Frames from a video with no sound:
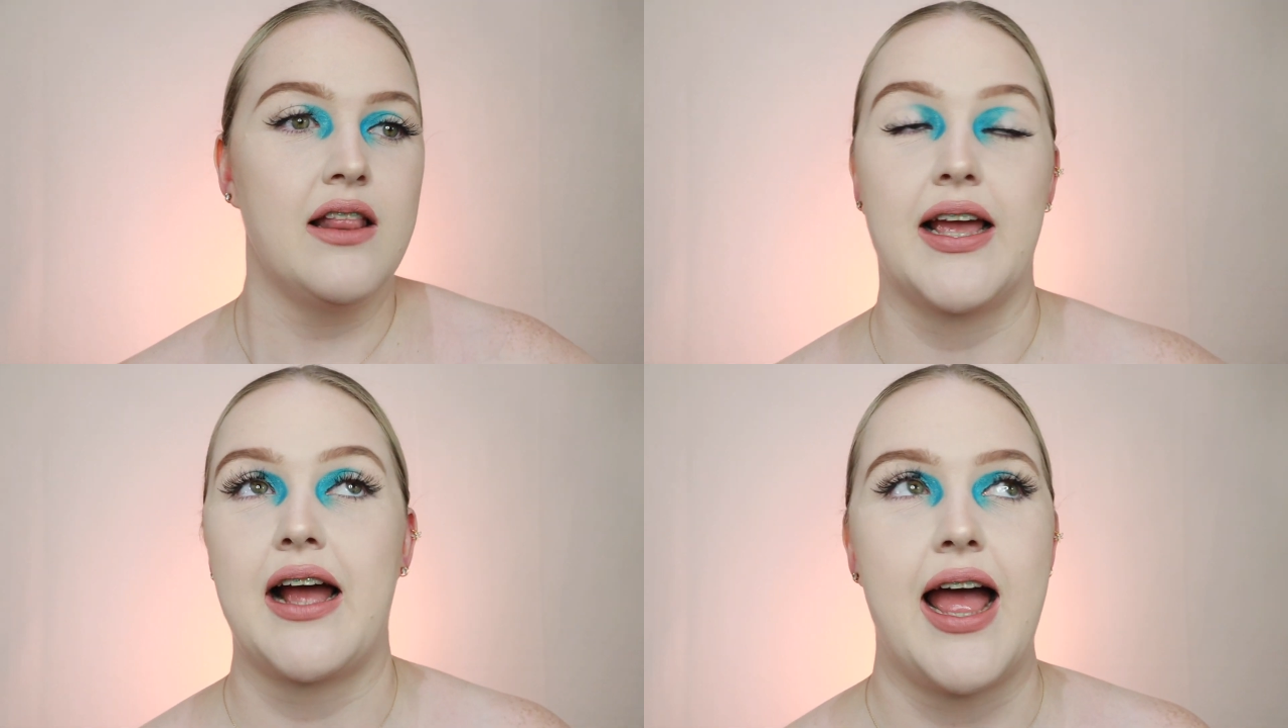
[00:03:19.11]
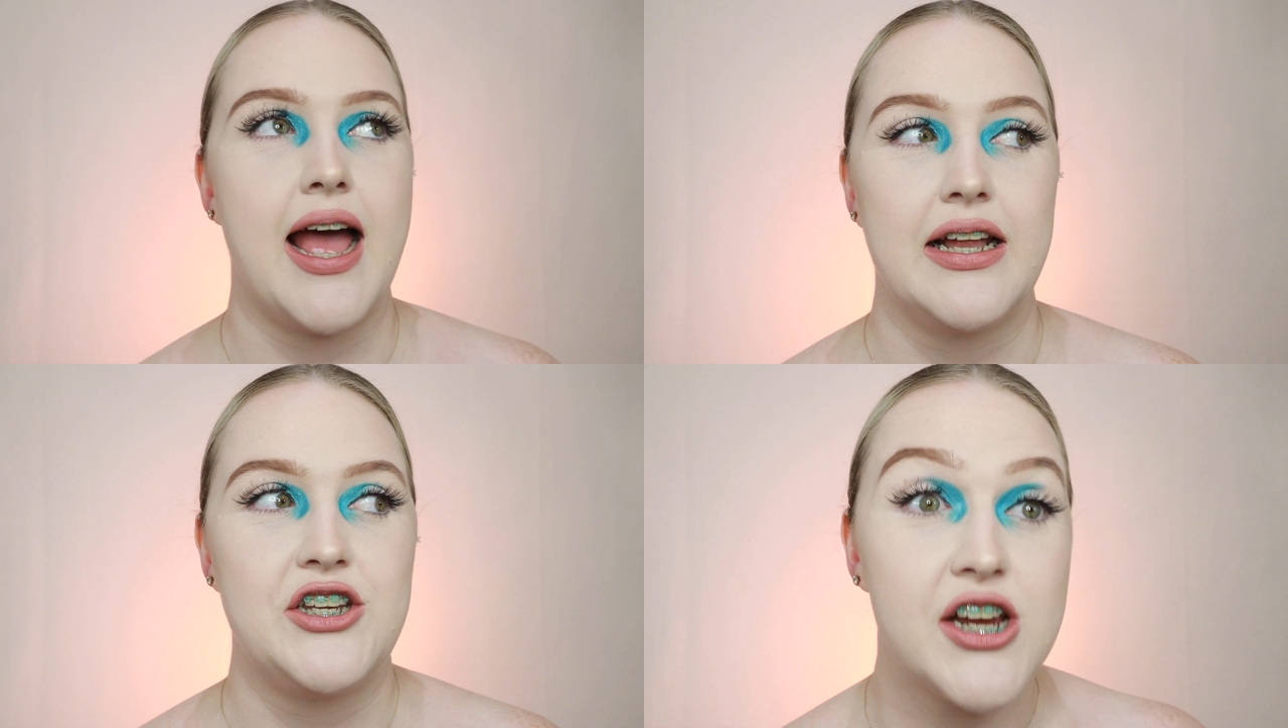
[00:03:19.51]
I
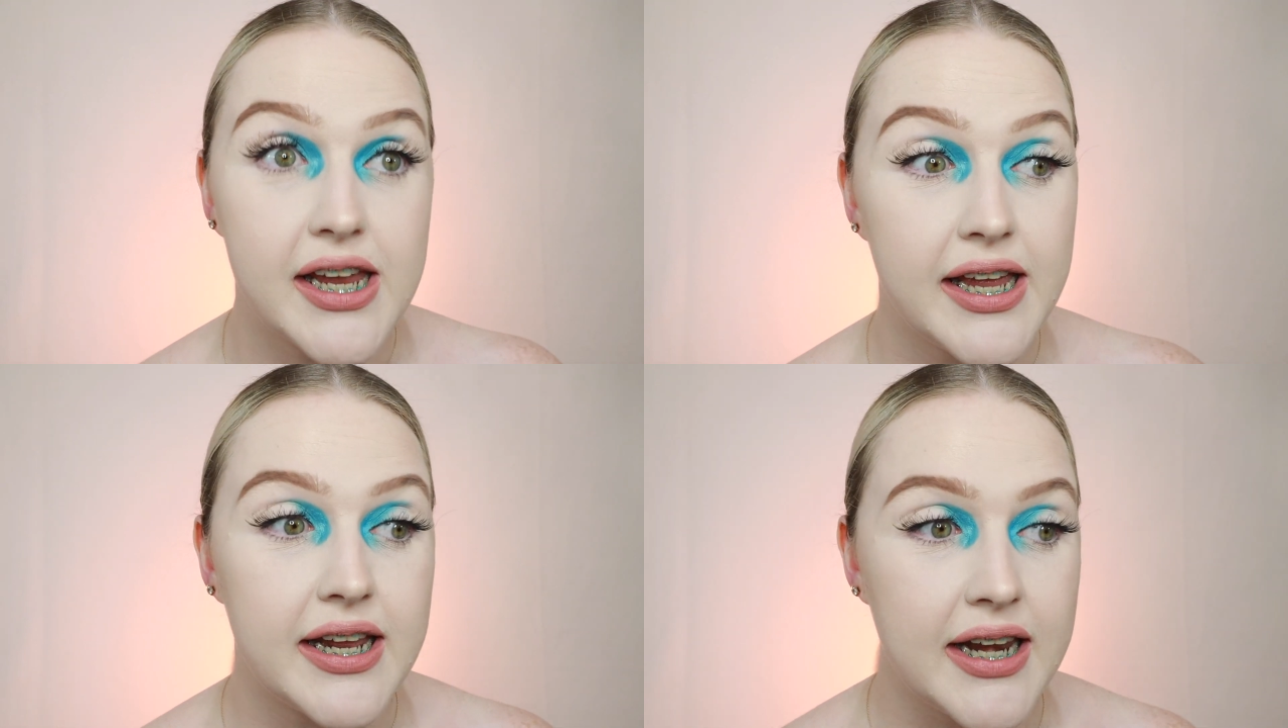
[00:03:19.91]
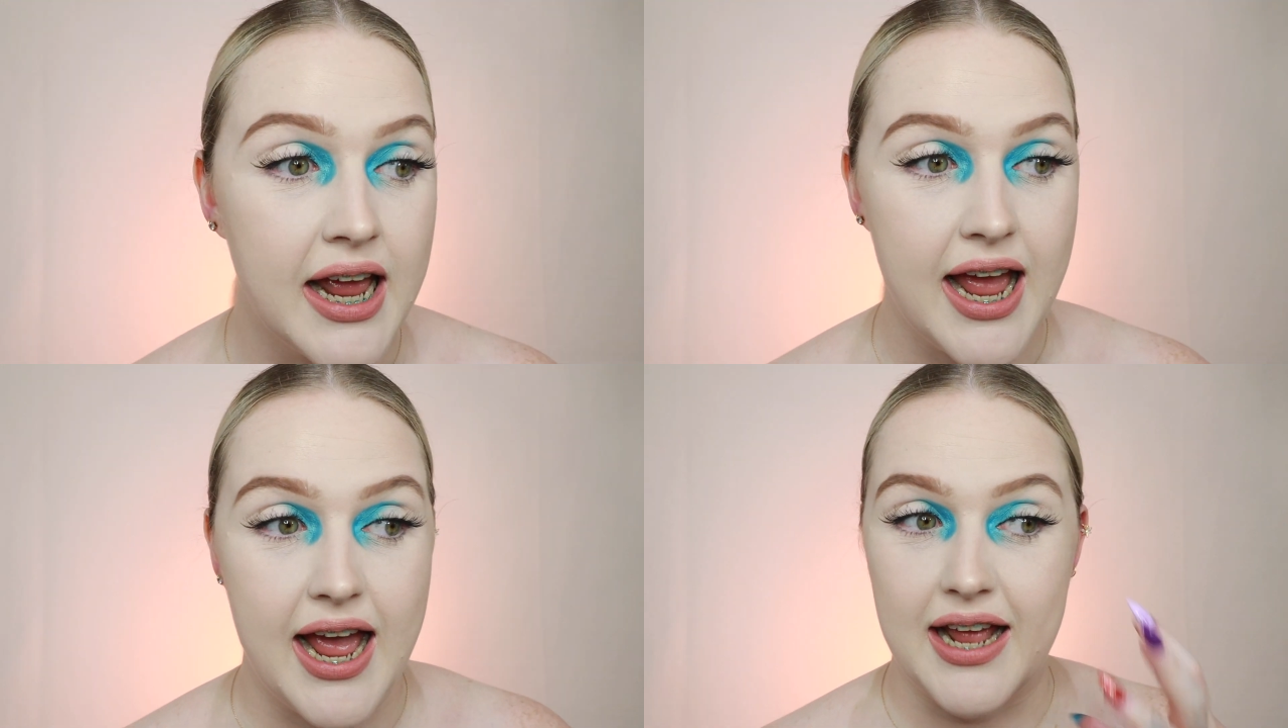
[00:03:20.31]
had chicken
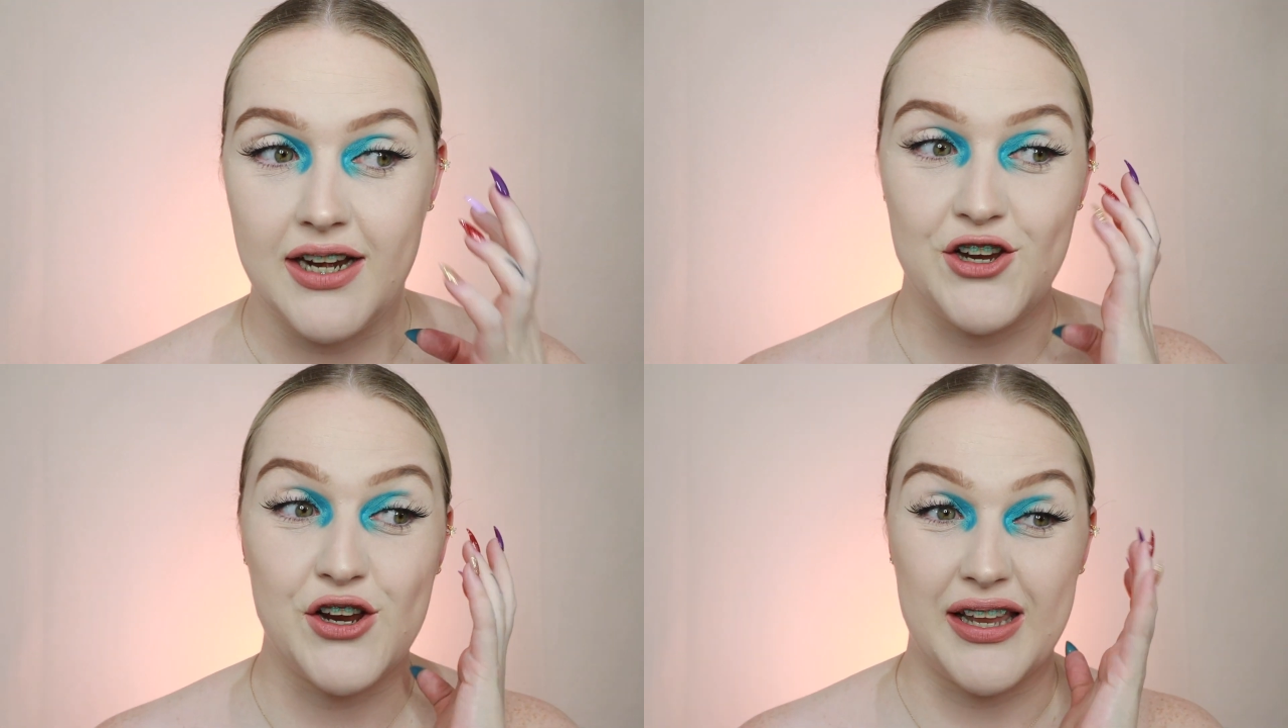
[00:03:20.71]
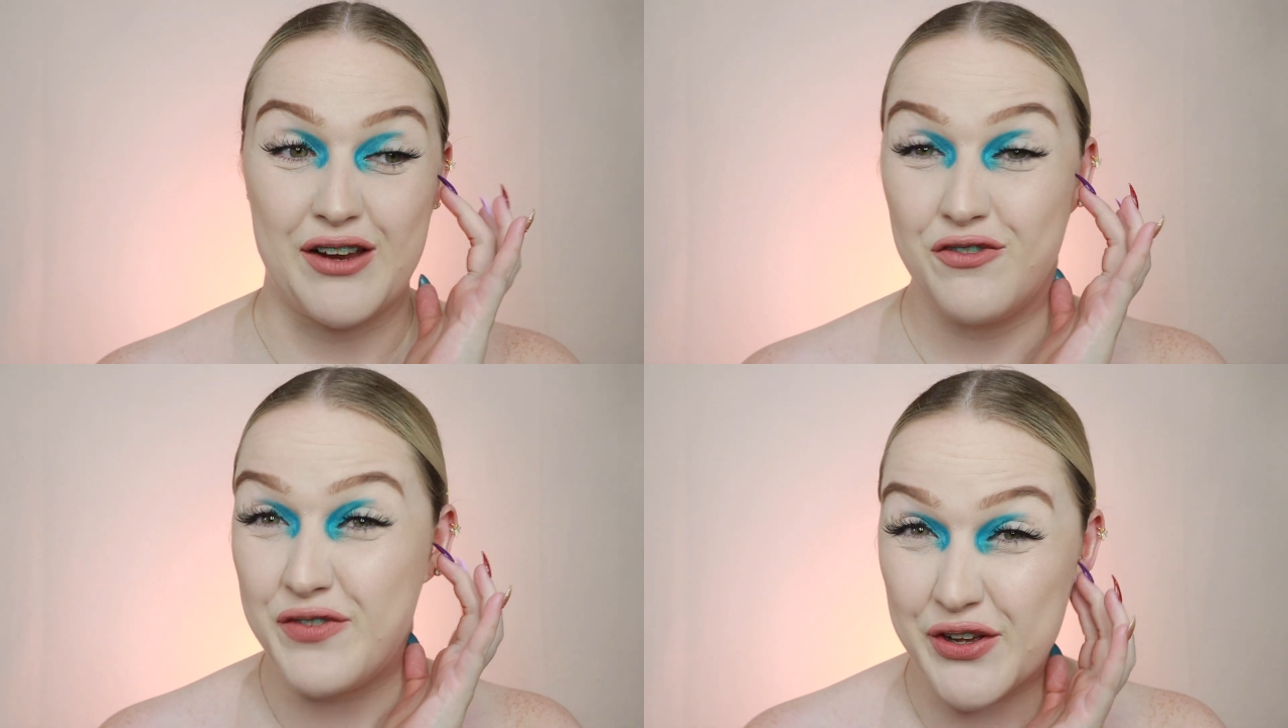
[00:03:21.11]
and you can
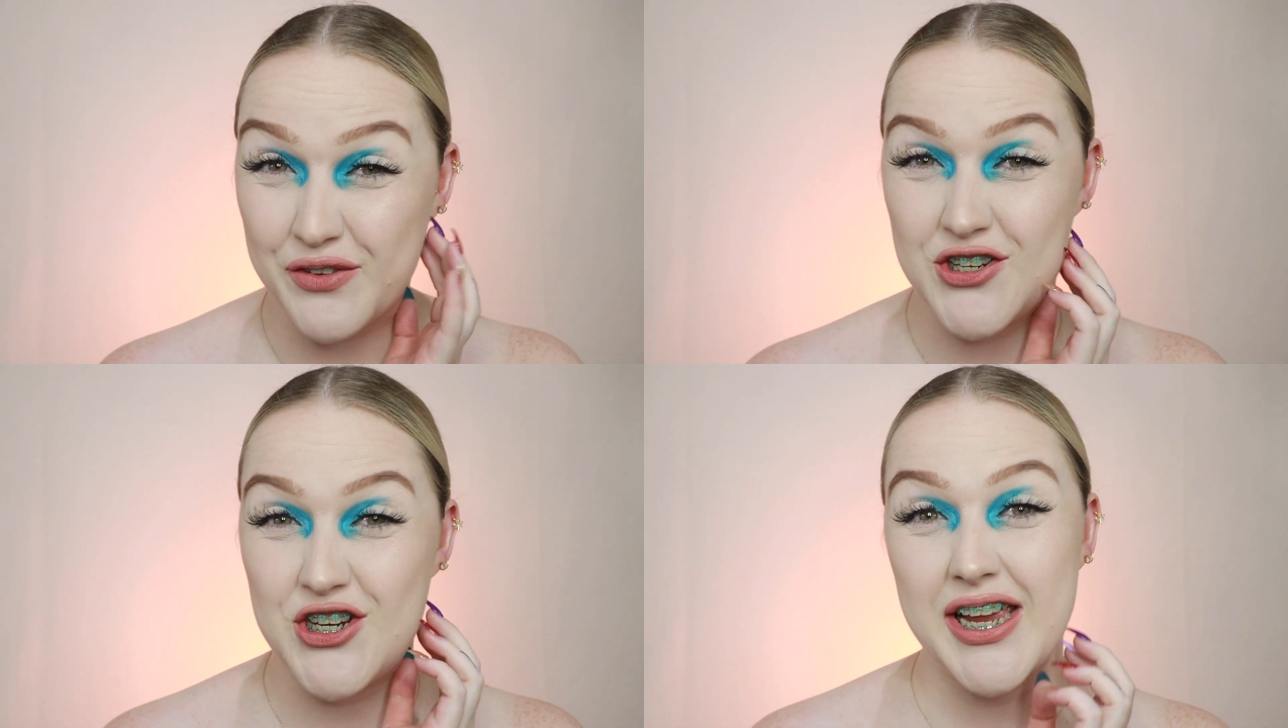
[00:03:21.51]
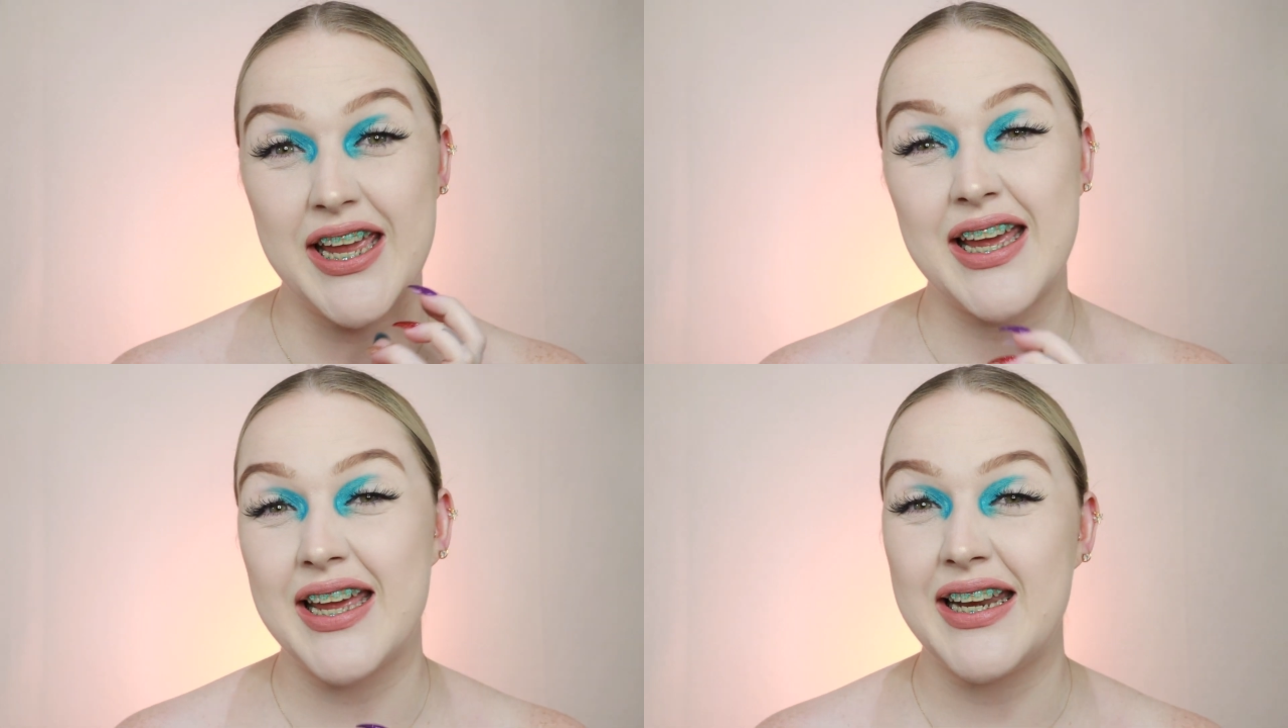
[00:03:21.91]
like feel the
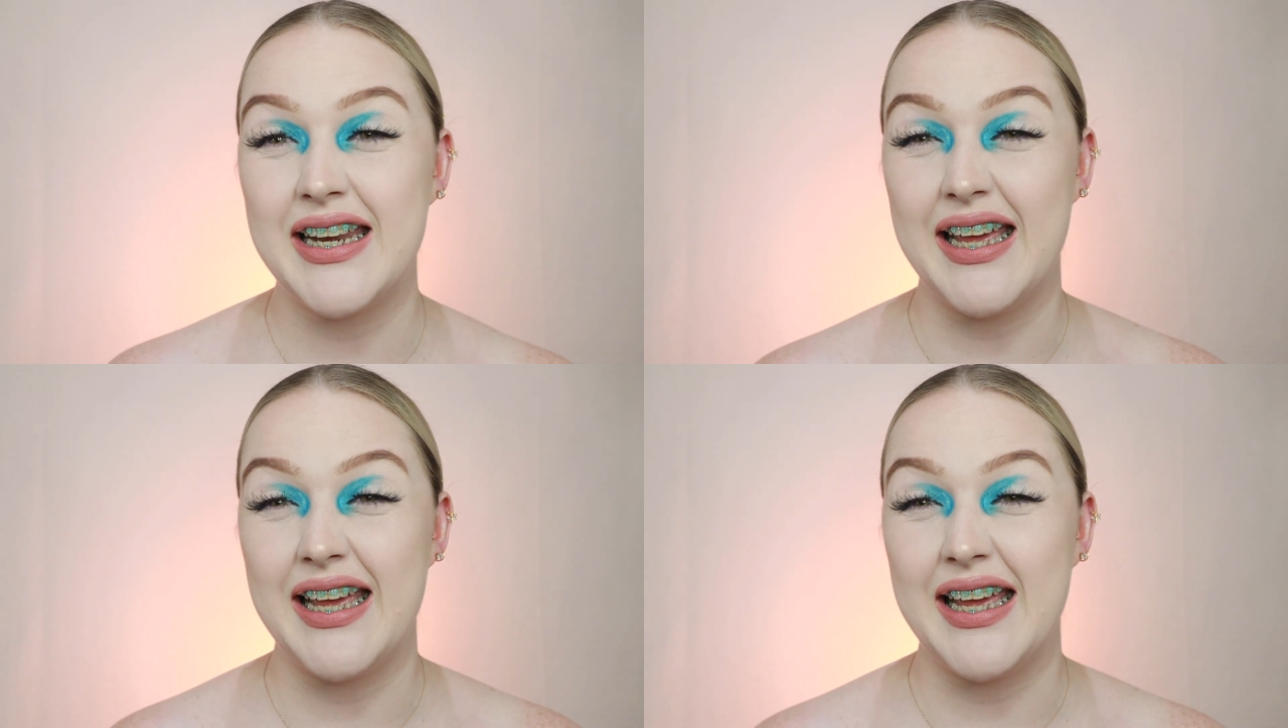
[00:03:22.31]
chicken,